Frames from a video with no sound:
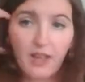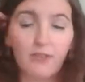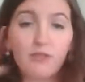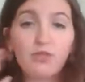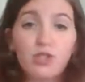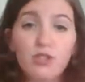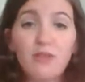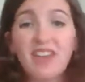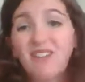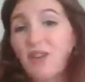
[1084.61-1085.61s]
If you do
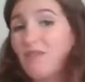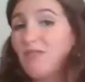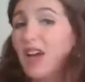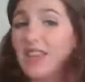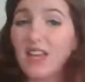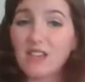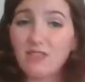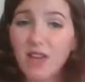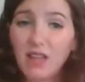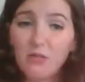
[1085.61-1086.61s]
something, if you have nothing else
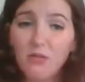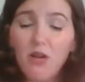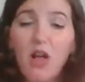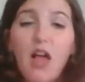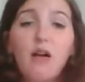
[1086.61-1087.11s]
available,